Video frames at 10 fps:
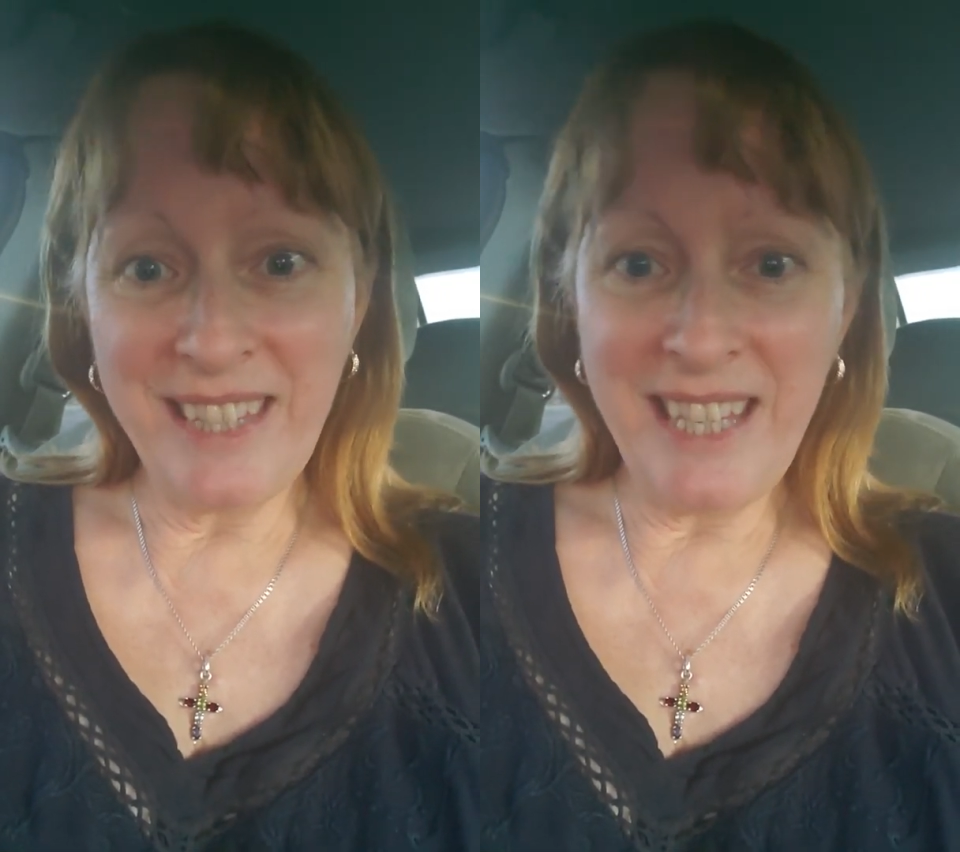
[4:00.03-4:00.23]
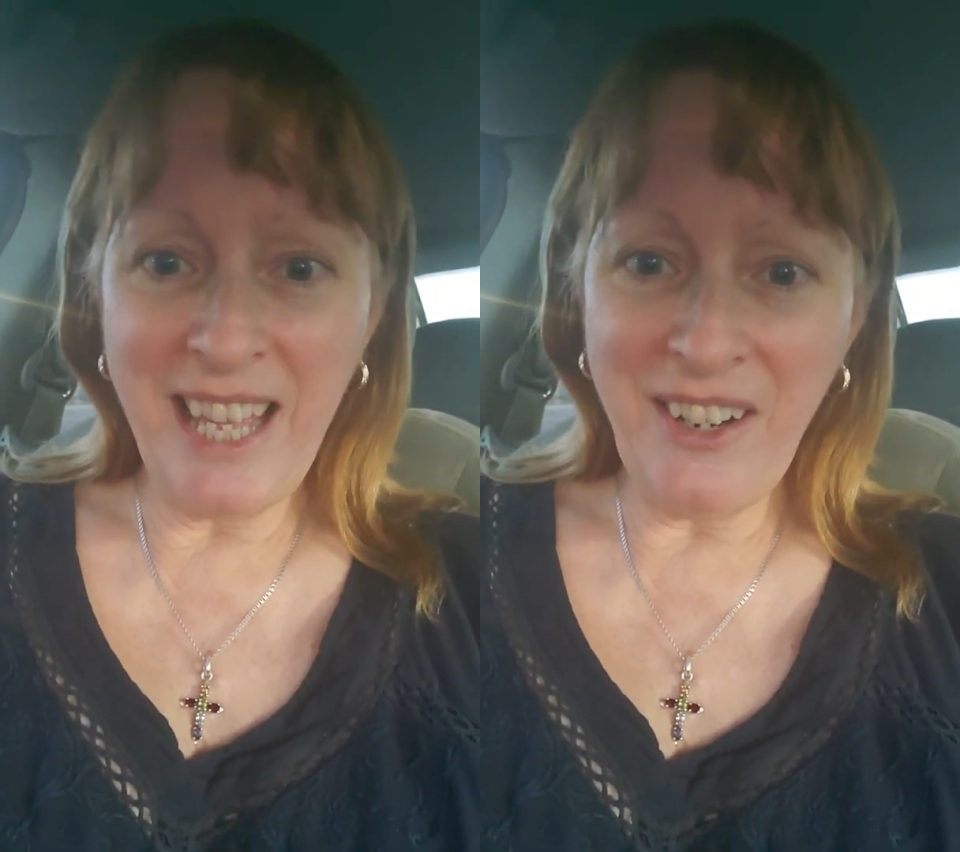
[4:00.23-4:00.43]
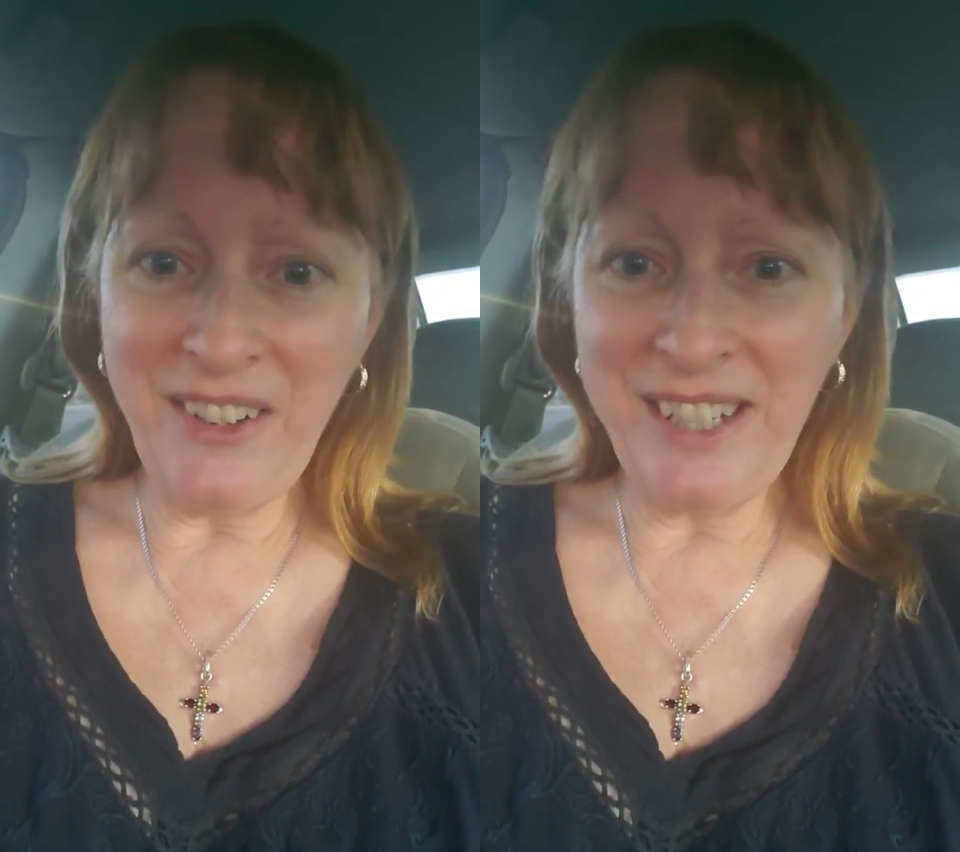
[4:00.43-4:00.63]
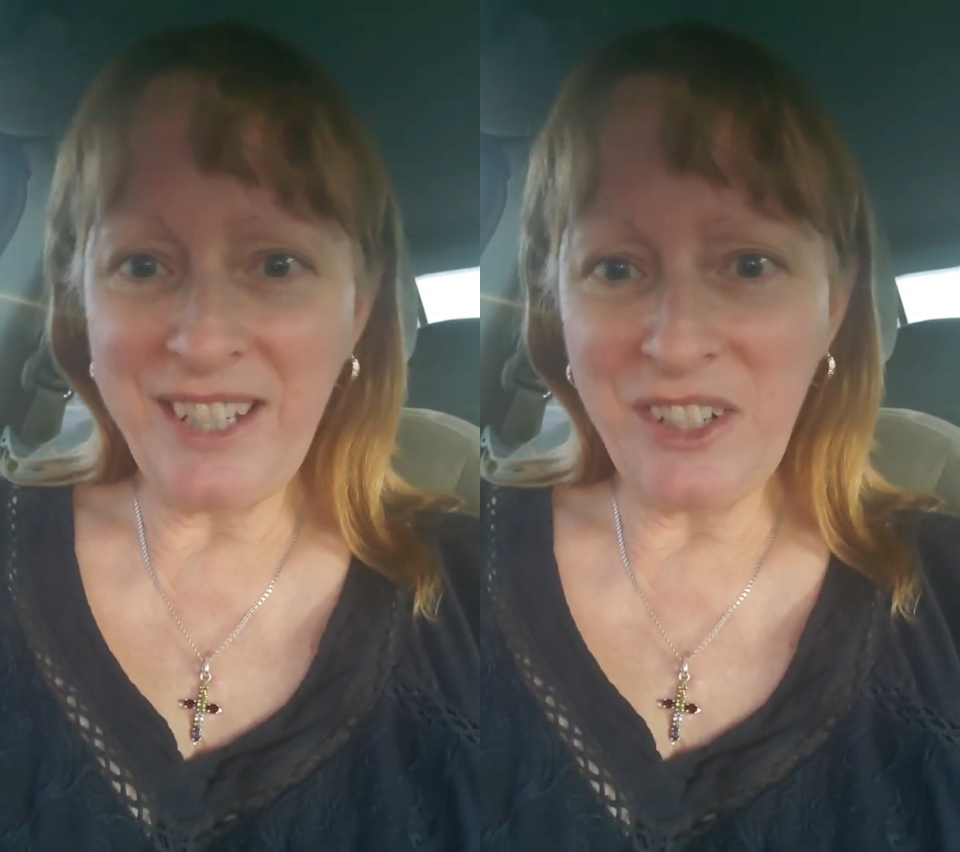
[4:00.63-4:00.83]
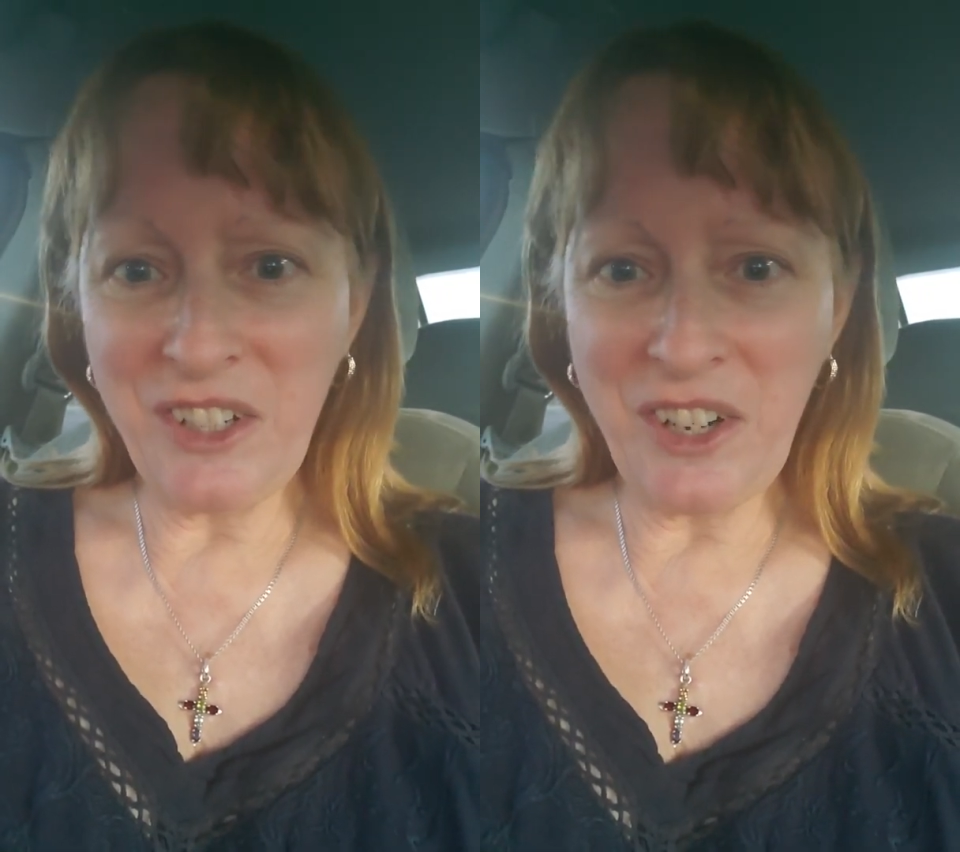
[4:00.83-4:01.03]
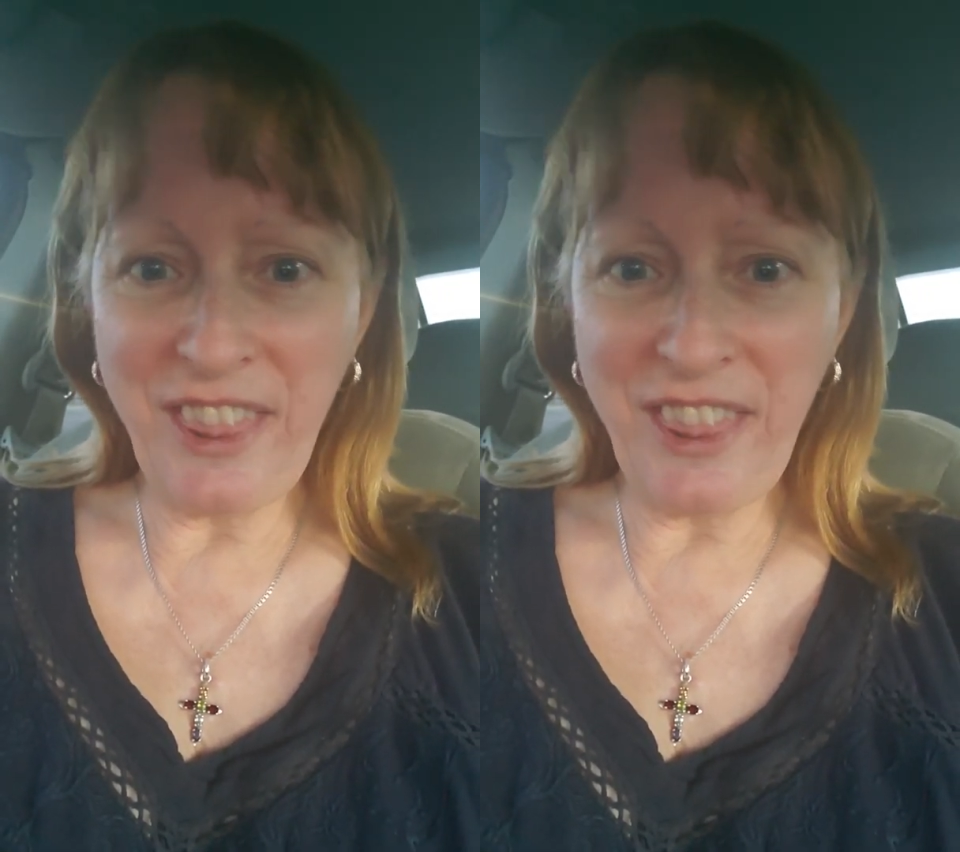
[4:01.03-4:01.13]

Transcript: not always a sure